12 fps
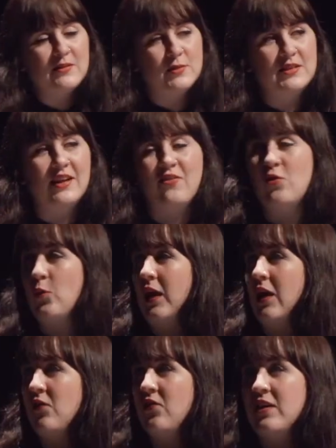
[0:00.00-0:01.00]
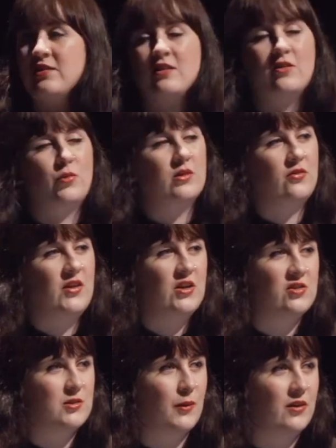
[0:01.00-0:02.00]
is with this is we have this idea of what the
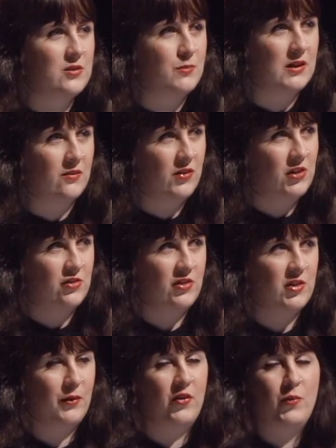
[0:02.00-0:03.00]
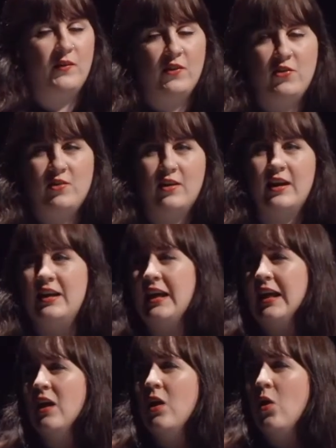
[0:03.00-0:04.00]
future is supposed to be. The future is supposed to be this
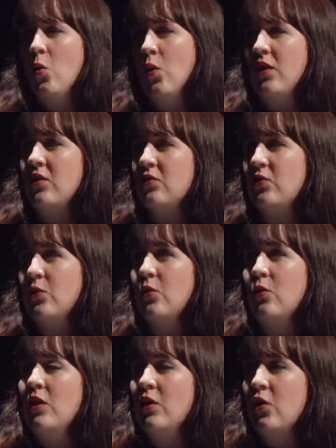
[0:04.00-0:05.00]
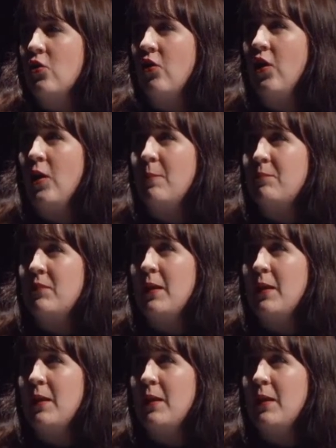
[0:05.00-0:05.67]
shiny, wonderful, chrome,